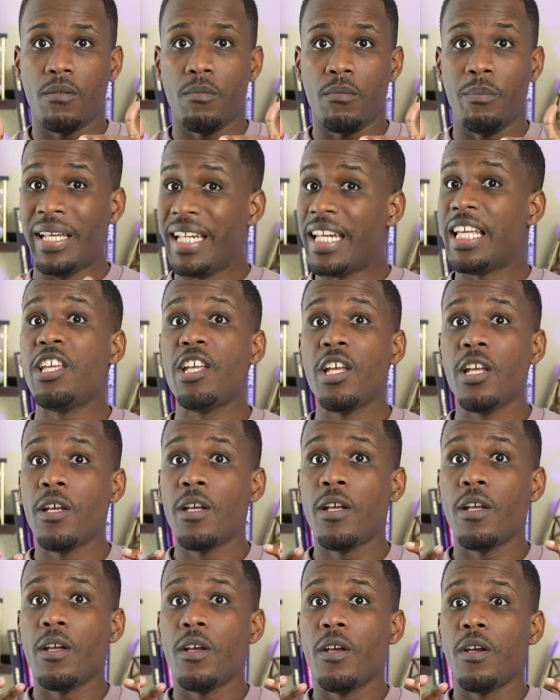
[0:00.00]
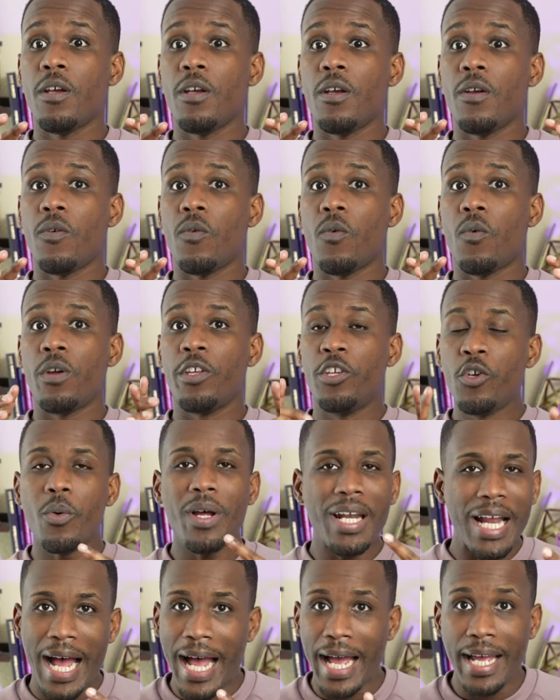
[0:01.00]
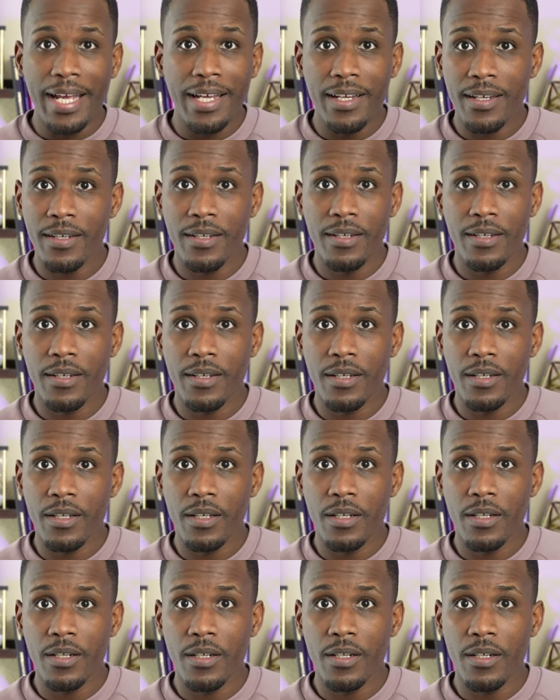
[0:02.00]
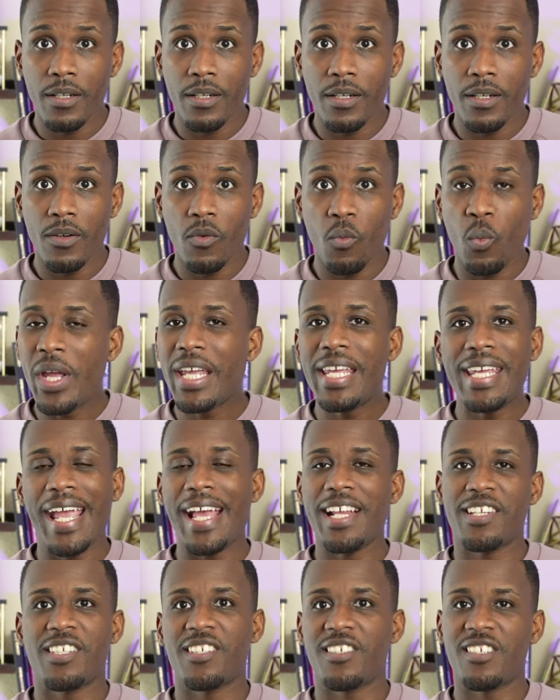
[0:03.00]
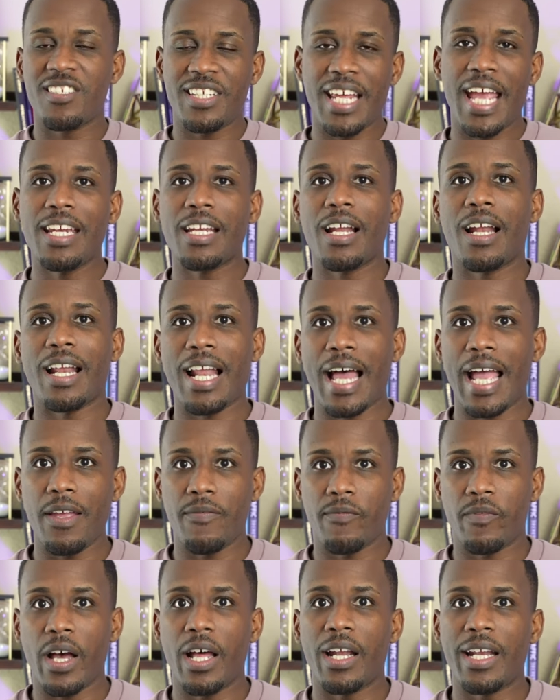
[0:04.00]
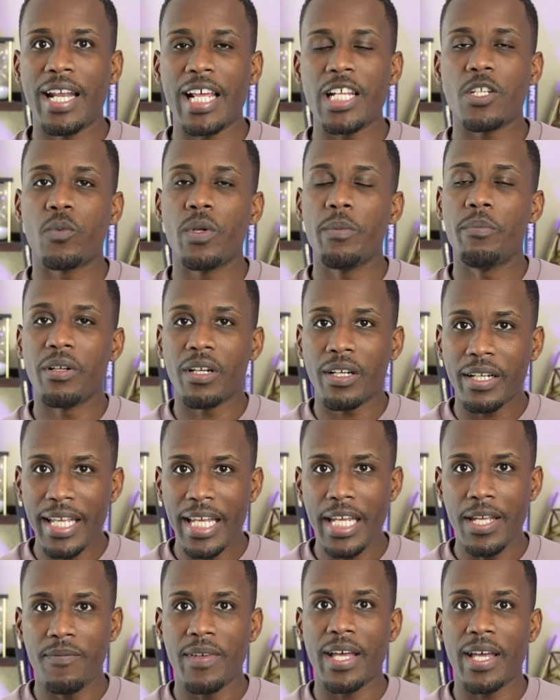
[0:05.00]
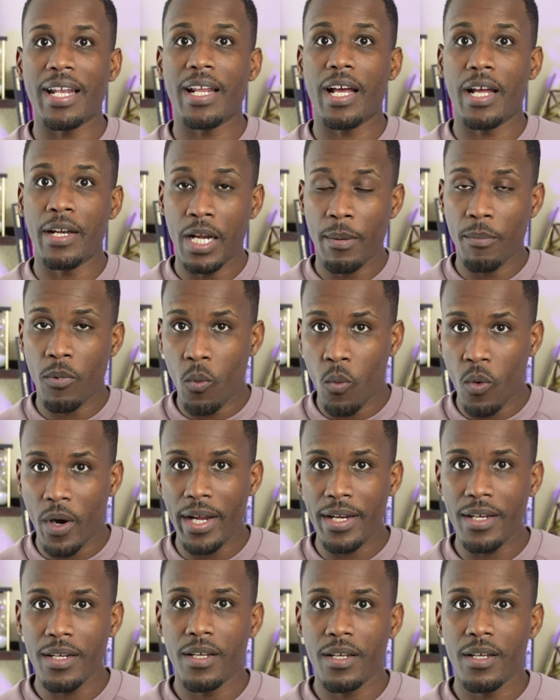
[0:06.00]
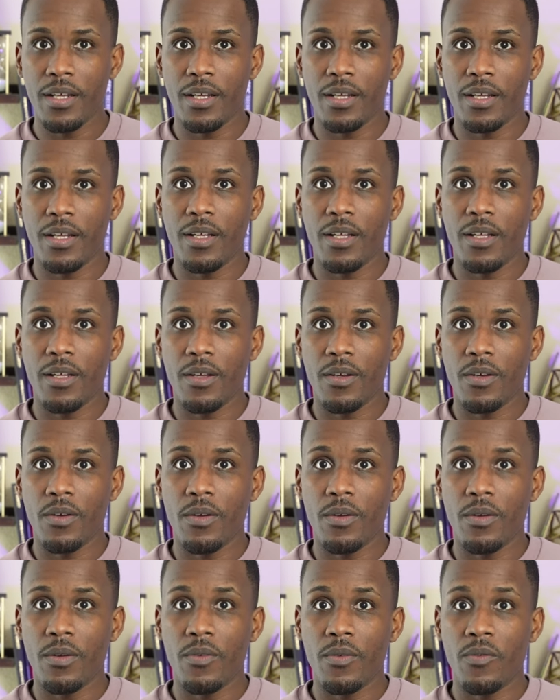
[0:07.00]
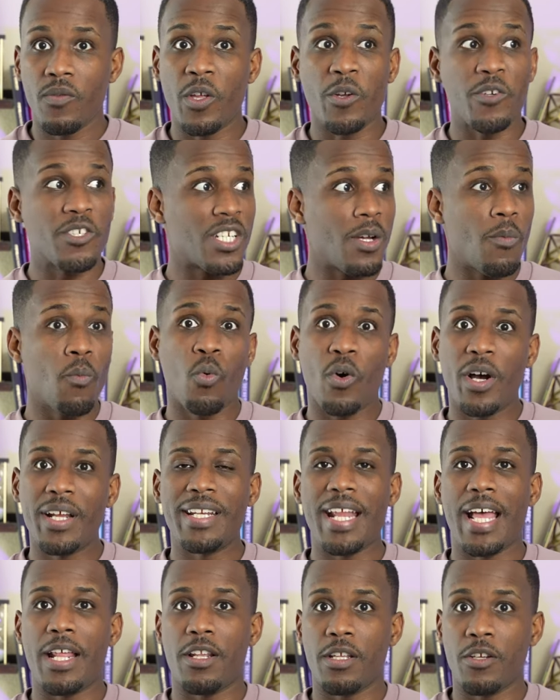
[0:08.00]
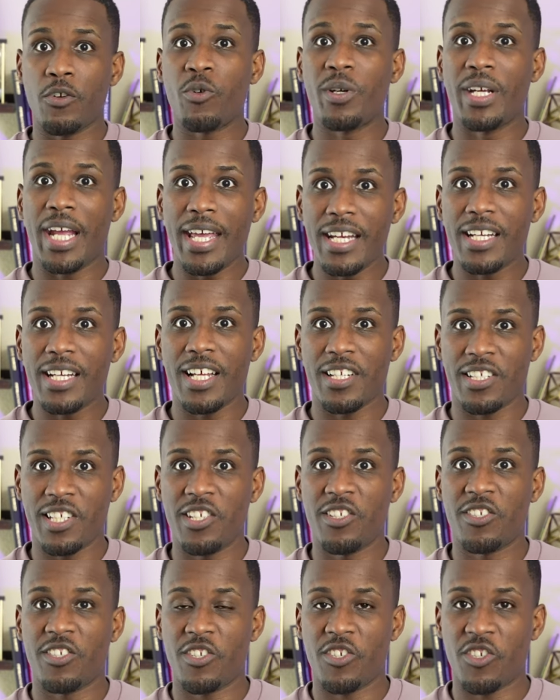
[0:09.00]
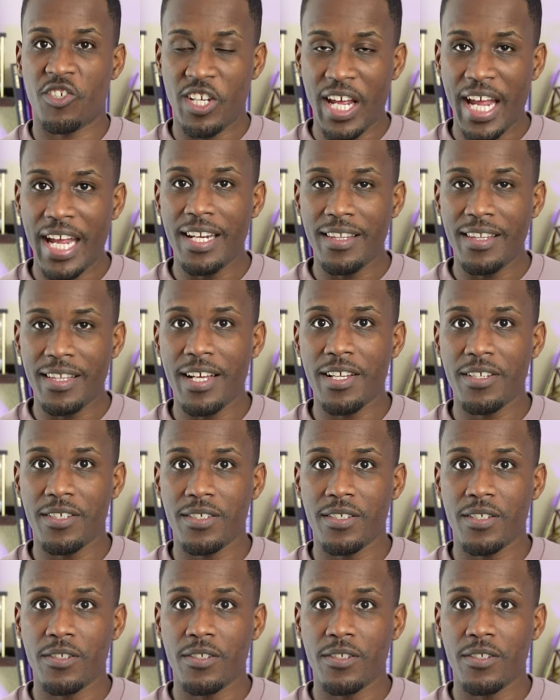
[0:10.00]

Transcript: Meaning, you and I we can't sustain a life unless we believe that number one, there's someone that created us and sustained us